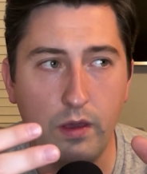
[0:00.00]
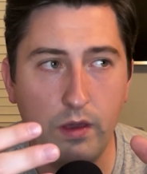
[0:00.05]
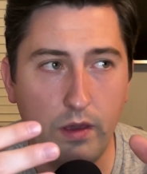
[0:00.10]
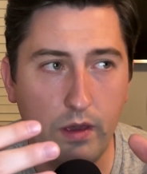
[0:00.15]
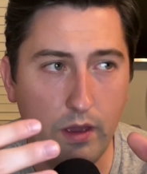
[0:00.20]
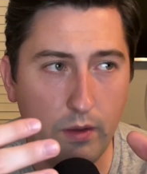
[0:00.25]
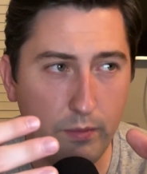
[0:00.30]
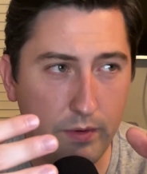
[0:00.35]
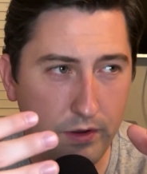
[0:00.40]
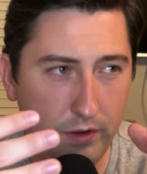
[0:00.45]

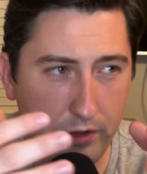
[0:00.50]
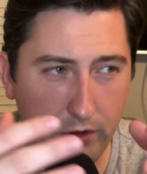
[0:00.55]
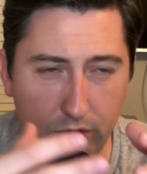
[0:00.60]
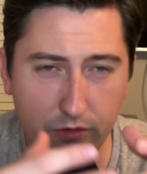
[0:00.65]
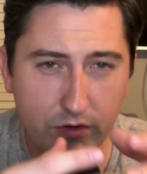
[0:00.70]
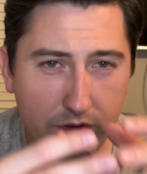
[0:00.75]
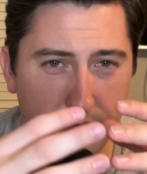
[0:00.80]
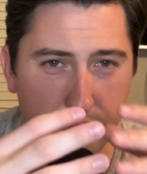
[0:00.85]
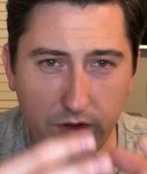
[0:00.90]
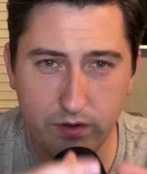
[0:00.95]
And we
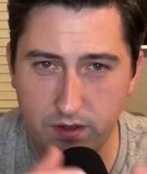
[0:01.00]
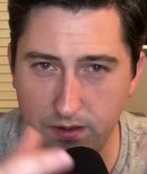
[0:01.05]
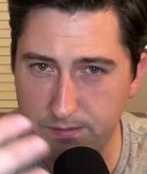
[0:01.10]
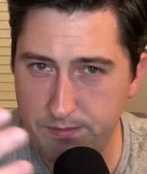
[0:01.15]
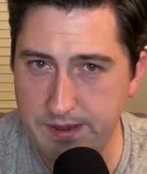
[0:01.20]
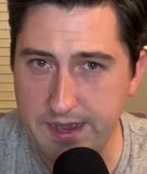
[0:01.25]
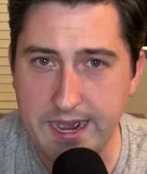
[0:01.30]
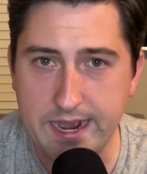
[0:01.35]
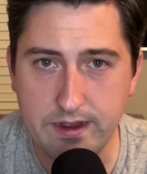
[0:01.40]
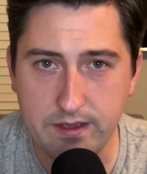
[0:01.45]
usually don't
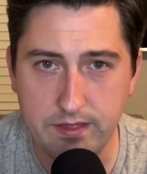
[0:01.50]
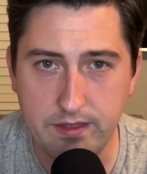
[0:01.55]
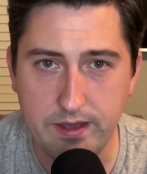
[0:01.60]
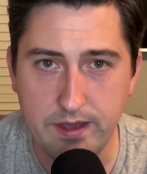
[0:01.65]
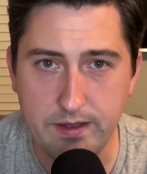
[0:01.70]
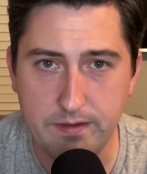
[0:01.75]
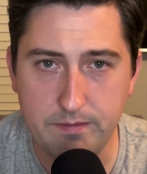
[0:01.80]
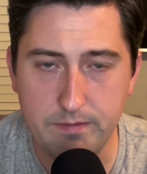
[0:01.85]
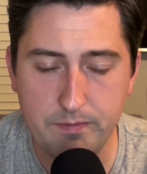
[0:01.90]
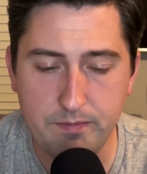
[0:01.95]
unpack
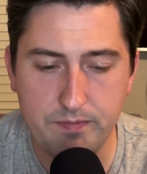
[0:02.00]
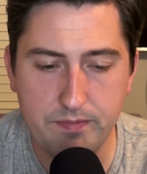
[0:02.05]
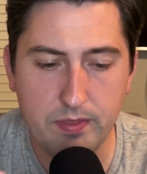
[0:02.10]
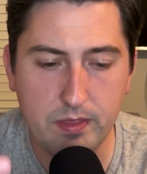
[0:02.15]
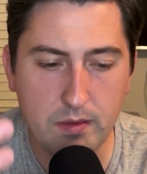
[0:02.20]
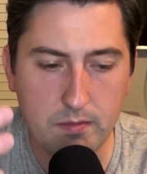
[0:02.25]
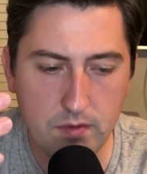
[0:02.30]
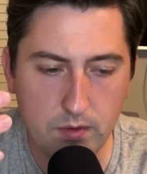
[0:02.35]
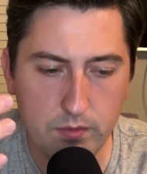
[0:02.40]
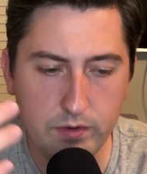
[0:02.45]
that.
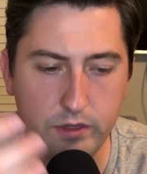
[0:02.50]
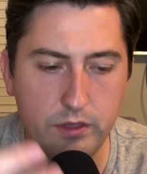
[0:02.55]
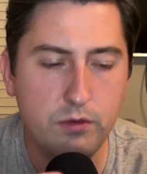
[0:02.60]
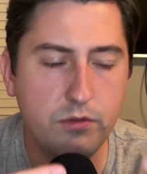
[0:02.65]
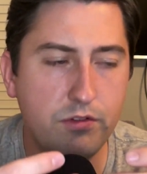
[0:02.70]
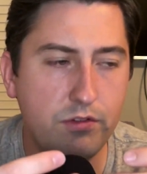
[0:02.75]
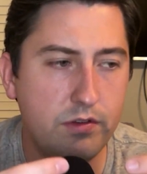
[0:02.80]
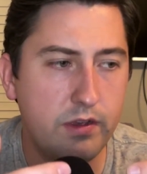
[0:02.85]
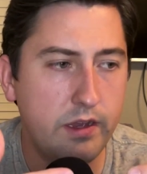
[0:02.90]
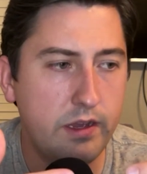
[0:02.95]
But when you
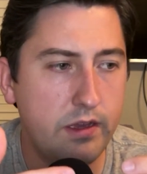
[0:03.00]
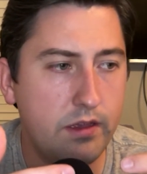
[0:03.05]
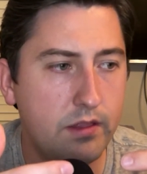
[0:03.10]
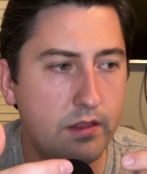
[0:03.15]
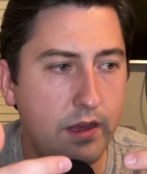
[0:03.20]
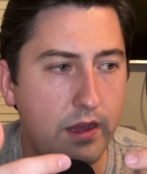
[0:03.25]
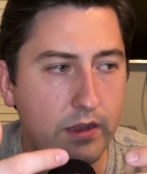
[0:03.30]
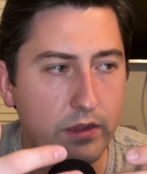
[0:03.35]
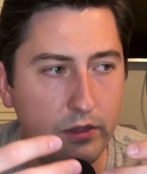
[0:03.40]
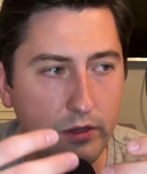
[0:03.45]
say
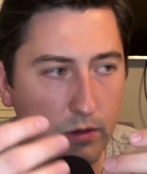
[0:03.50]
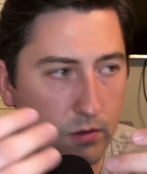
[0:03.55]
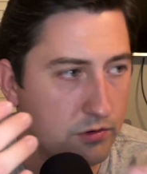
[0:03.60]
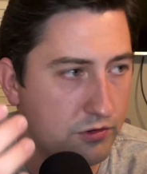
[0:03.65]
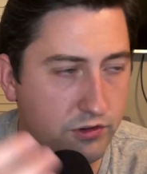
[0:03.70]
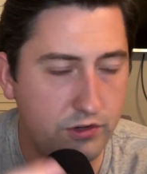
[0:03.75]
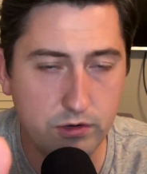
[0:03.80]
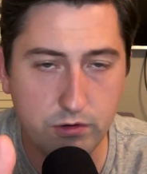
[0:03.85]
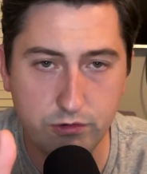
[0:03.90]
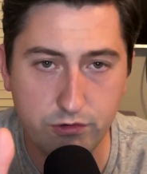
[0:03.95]
that your
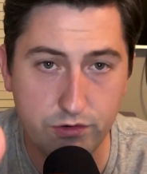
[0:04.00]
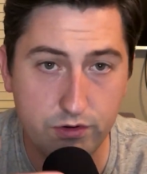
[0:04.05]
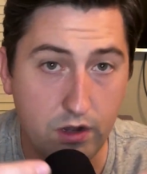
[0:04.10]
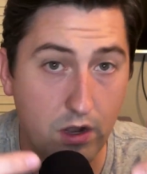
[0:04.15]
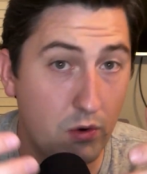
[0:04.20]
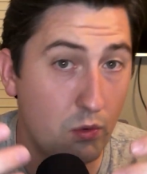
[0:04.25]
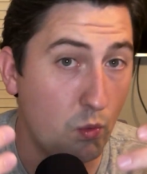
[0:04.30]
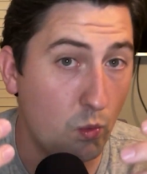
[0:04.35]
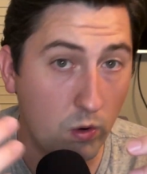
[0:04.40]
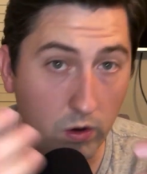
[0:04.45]
children
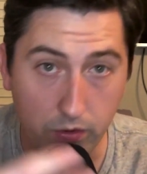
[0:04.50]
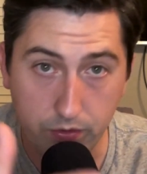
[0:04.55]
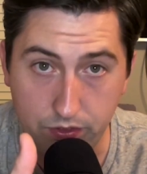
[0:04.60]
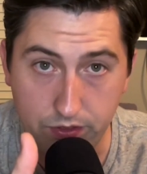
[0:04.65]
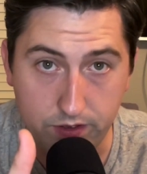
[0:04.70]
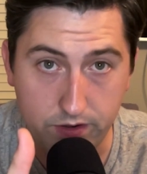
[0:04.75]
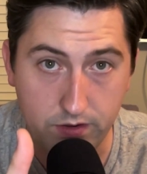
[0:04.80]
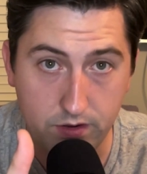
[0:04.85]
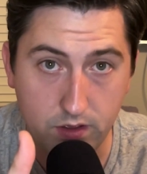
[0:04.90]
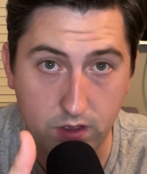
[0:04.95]
are worth
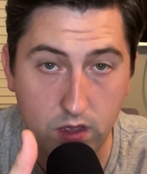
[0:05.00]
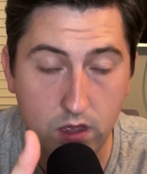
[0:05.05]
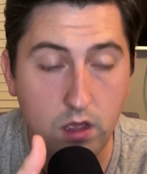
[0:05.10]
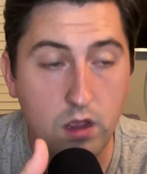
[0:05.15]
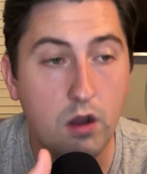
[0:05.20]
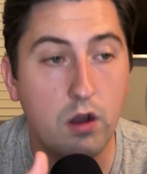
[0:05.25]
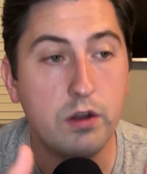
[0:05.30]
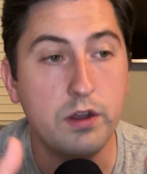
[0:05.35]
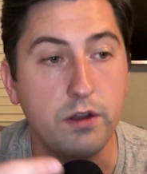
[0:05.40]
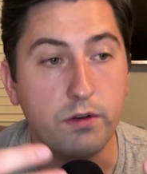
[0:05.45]
it
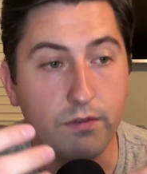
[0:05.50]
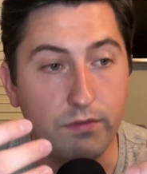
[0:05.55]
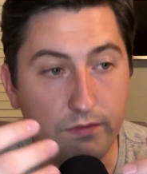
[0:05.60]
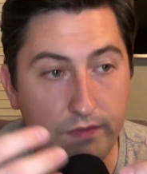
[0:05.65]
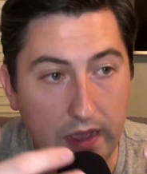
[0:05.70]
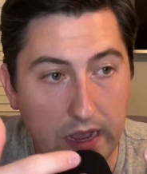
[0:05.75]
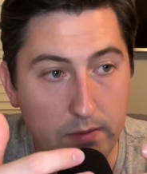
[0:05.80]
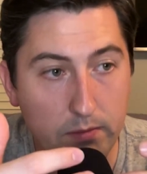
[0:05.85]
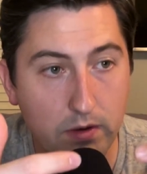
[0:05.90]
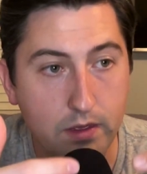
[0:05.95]
or your
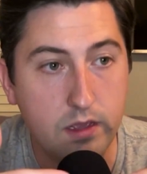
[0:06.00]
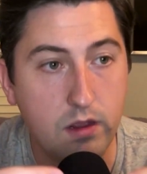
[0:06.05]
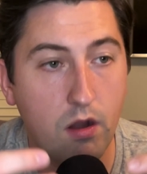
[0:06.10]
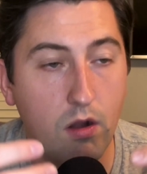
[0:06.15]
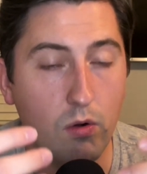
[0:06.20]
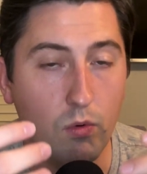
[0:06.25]
family